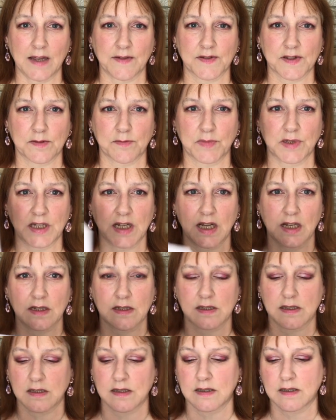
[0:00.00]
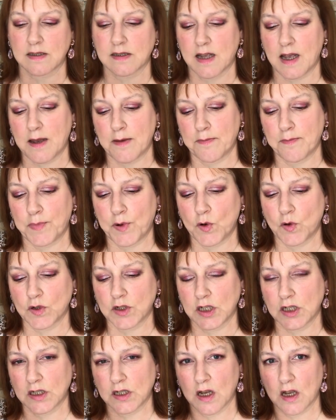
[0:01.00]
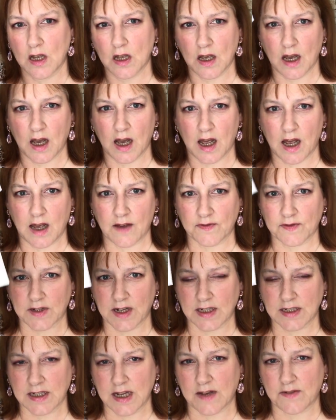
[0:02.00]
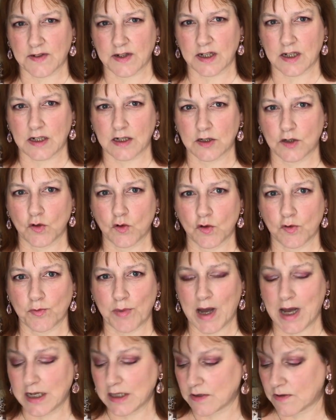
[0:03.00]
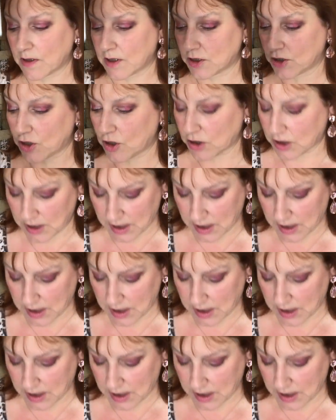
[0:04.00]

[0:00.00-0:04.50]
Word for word: If somebody else has bought it, I like to have a little notepad so I can jot